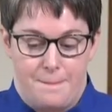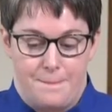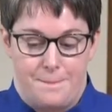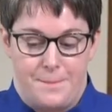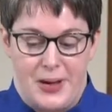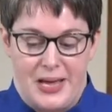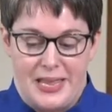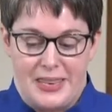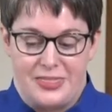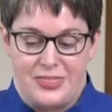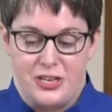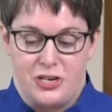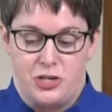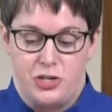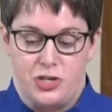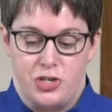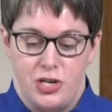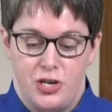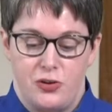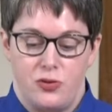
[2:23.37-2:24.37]
but the
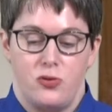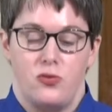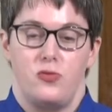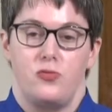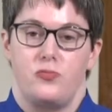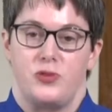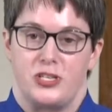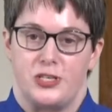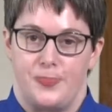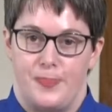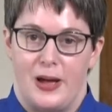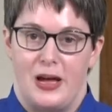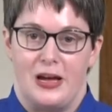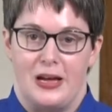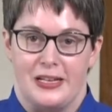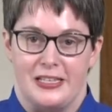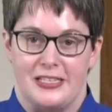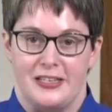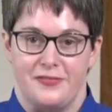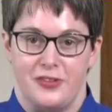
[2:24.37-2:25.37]
general
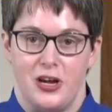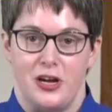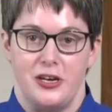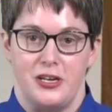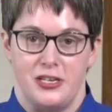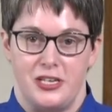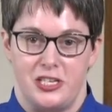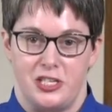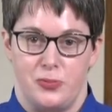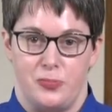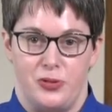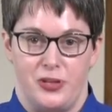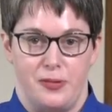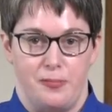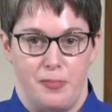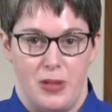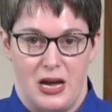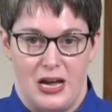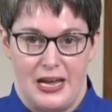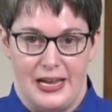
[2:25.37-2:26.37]
response of undisciplined
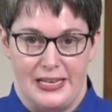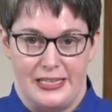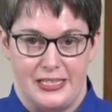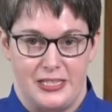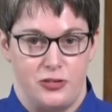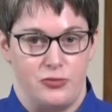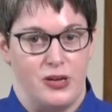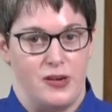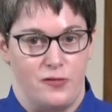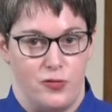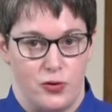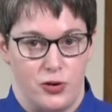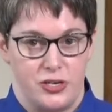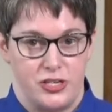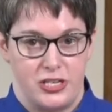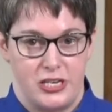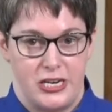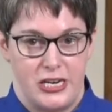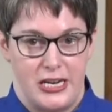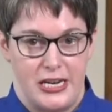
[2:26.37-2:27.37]
minds to
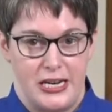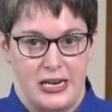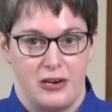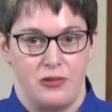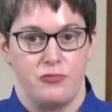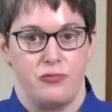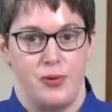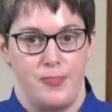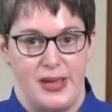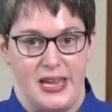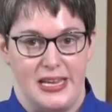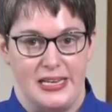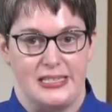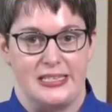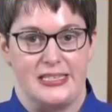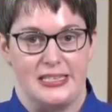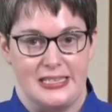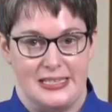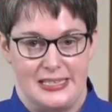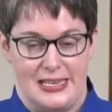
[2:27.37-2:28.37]
adversity remains
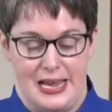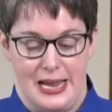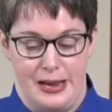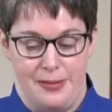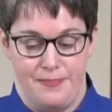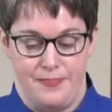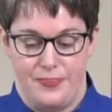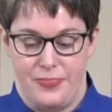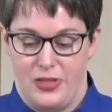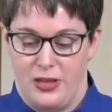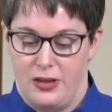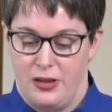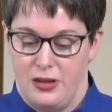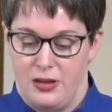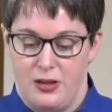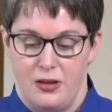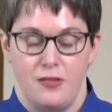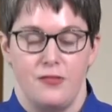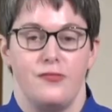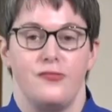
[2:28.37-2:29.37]
the same:
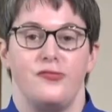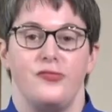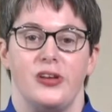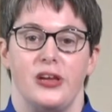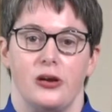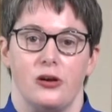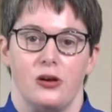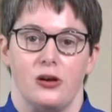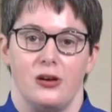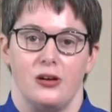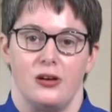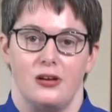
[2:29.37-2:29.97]
fear,